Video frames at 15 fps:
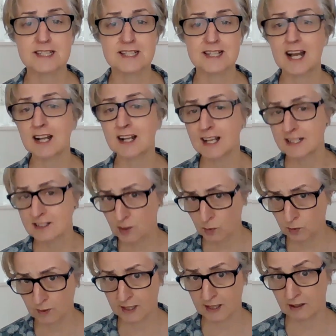seen and
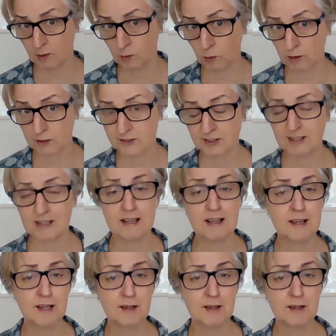get quality.